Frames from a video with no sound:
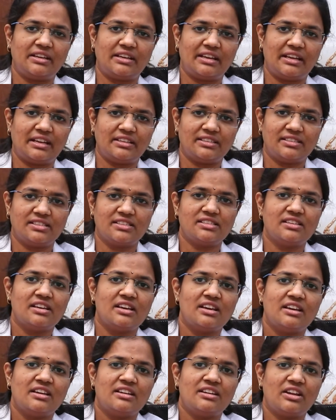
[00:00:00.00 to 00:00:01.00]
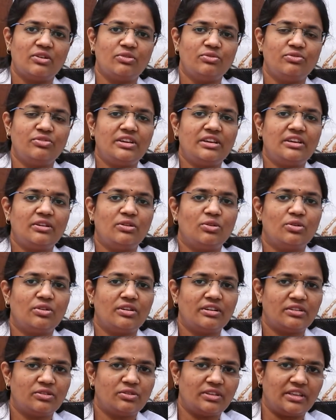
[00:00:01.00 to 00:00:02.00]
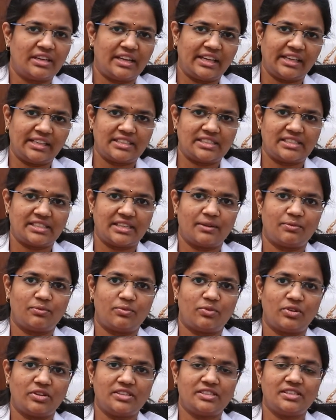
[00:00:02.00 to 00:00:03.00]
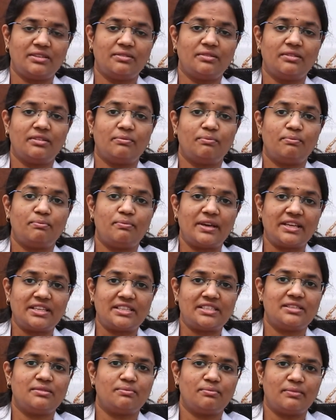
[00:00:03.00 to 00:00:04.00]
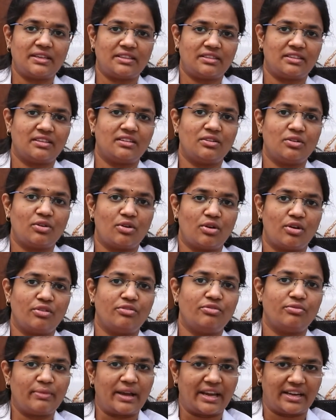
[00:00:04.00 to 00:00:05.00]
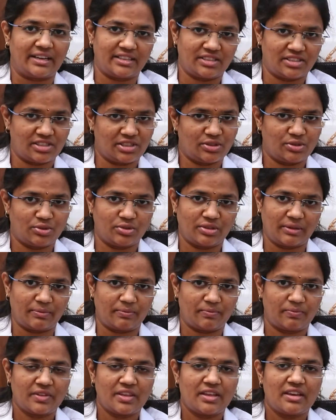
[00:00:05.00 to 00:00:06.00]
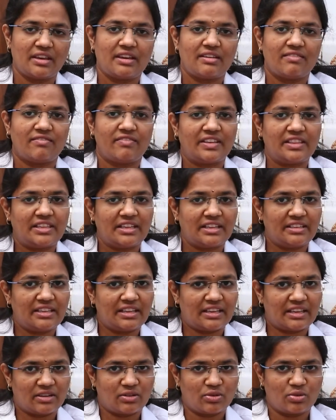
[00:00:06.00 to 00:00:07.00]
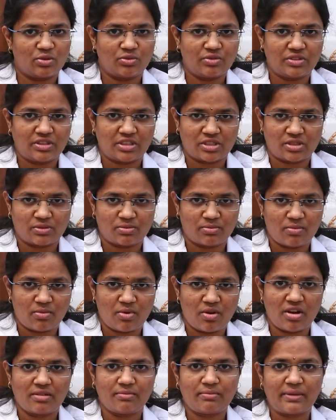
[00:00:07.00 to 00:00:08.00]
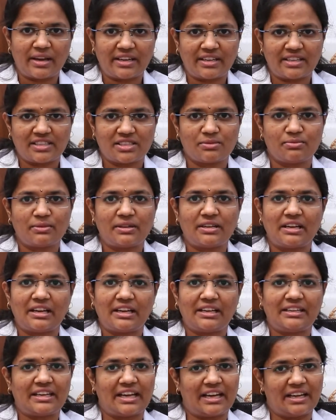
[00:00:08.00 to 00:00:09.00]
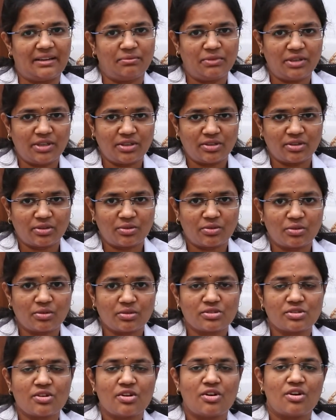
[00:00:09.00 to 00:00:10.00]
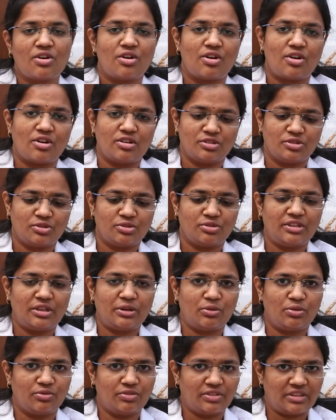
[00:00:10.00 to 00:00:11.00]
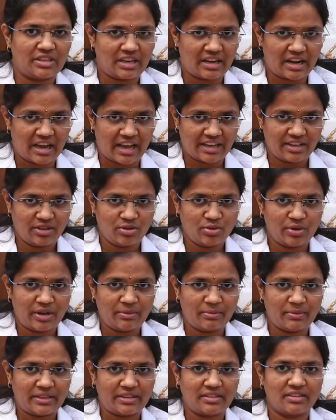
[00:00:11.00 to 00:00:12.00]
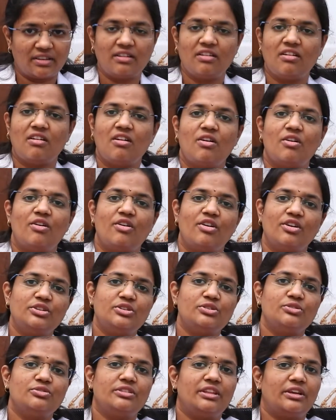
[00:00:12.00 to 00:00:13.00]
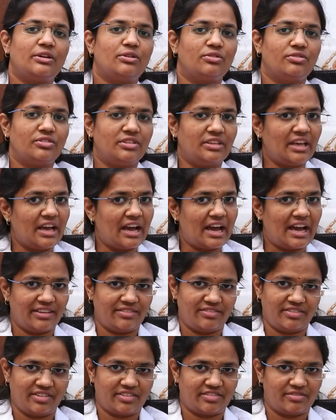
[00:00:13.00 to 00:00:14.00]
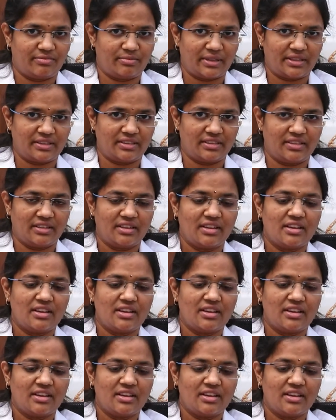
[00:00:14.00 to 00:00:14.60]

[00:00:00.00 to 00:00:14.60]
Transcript: analysis, now we go to the next step what is the best method of managing to them whether they can go with a small management like timed intercourse or should they go with an IUI method or should they go with the IVF method.